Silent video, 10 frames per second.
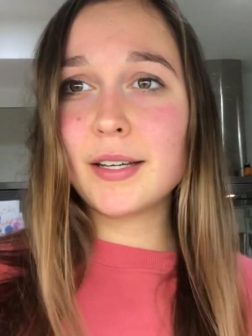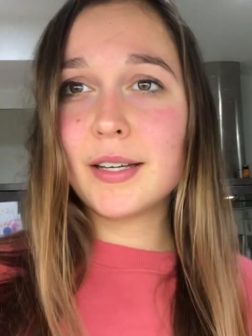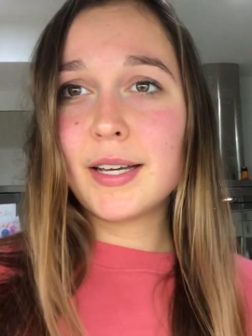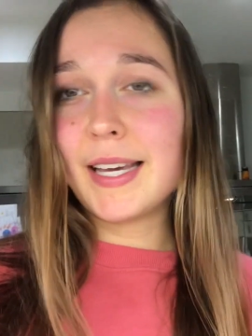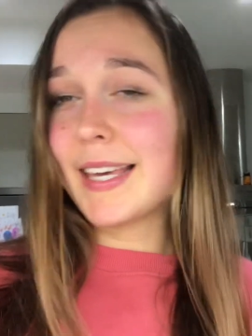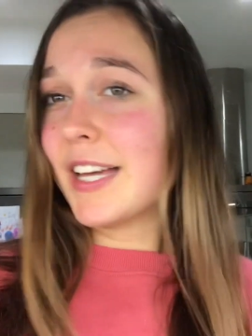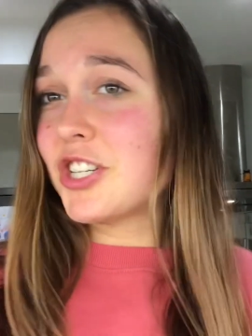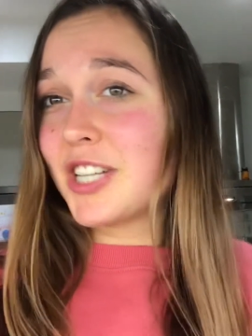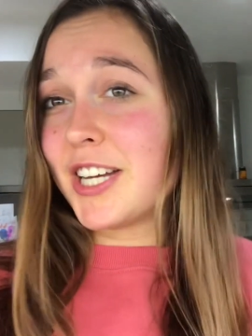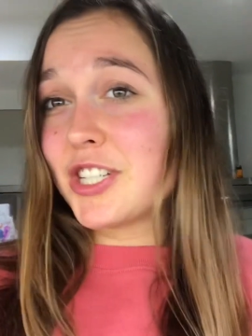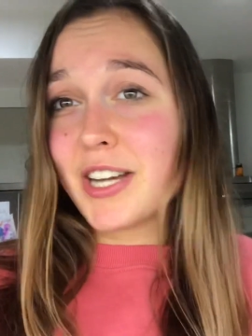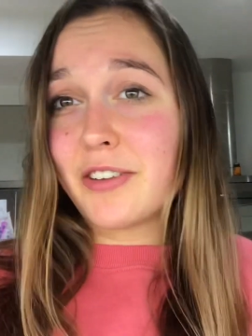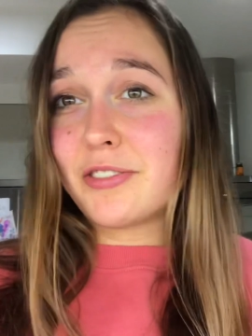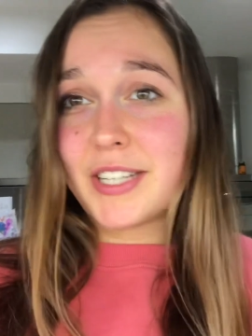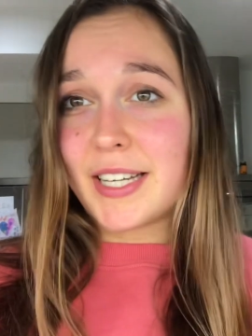It can change
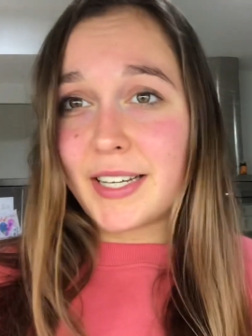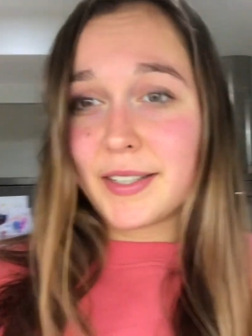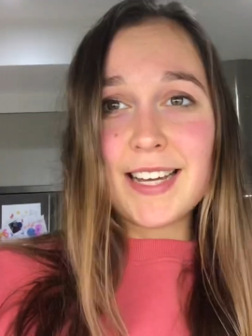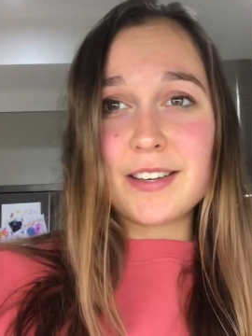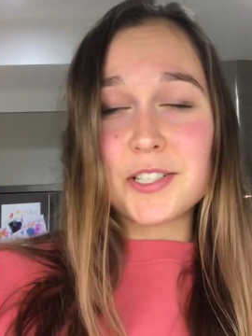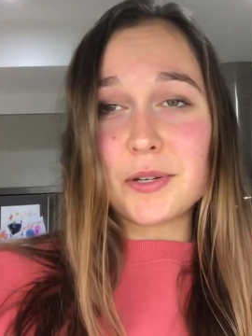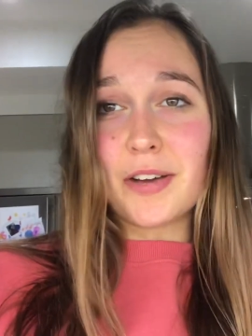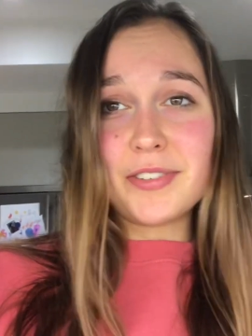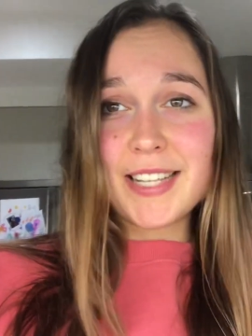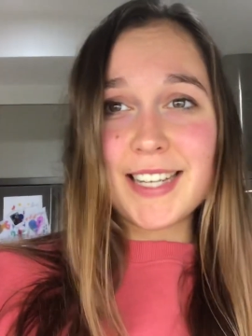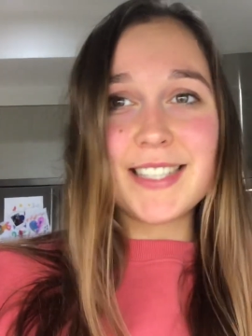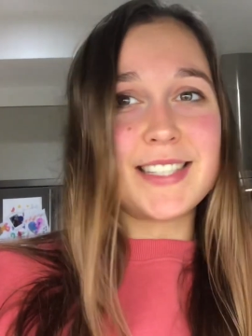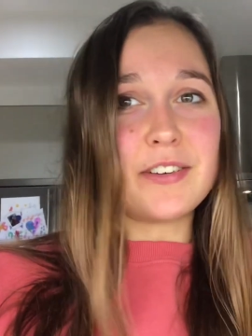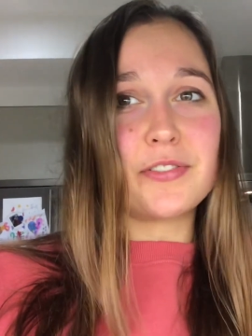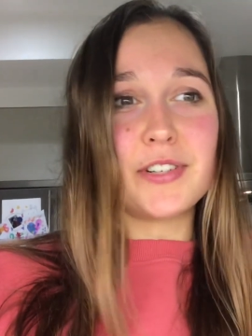every day. So every day is
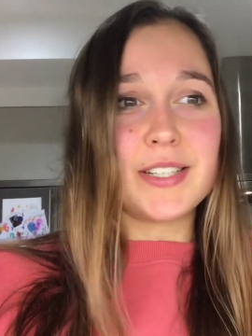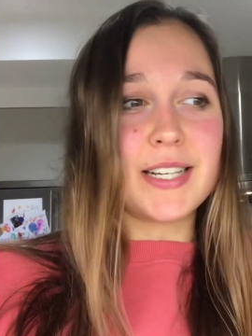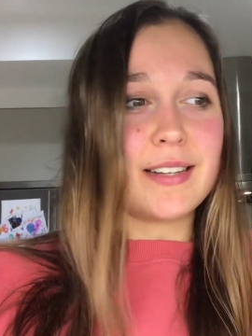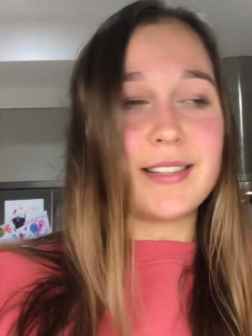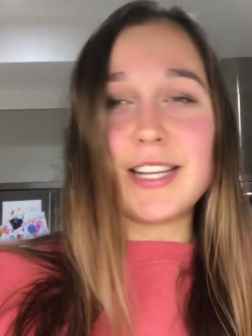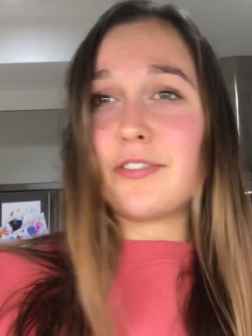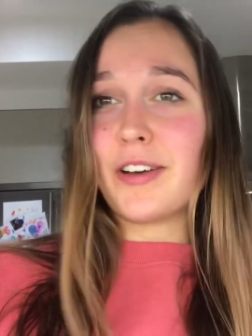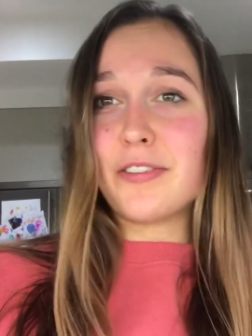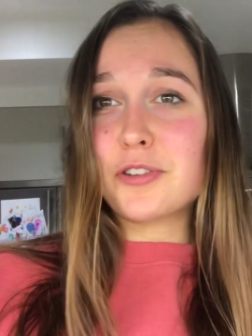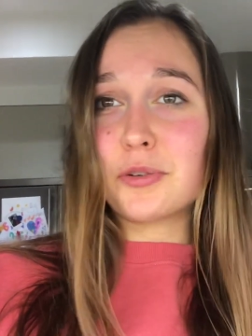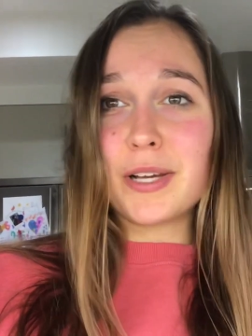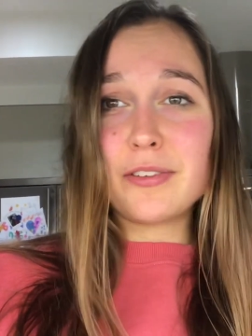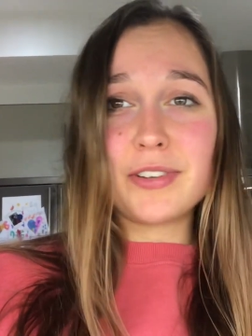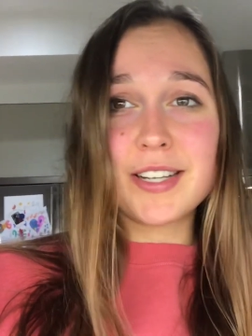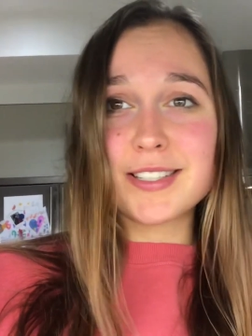different, and if I have
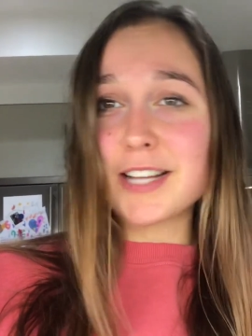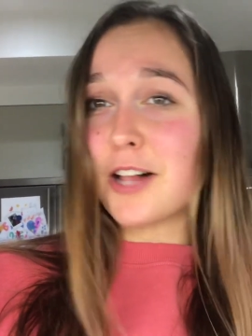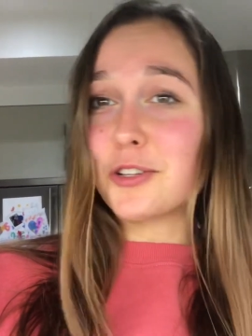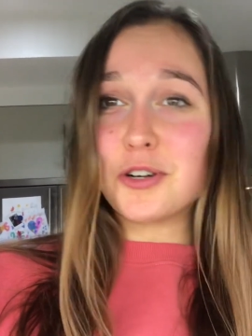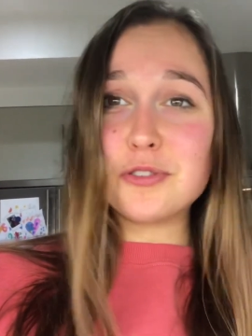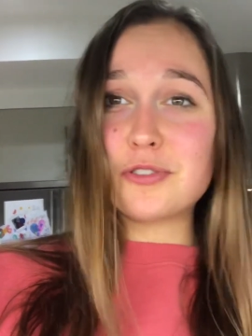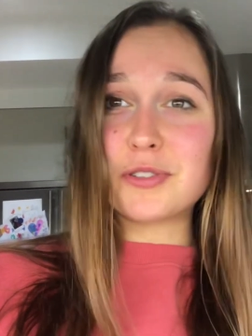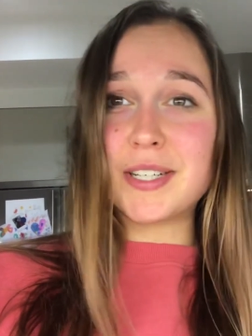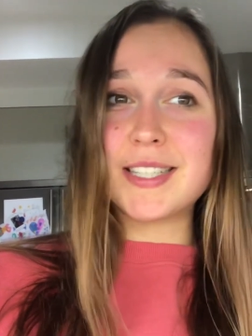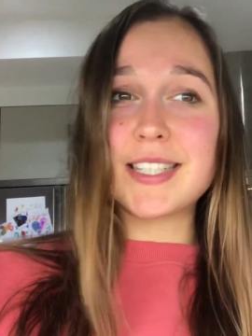cravings, I'll go for it.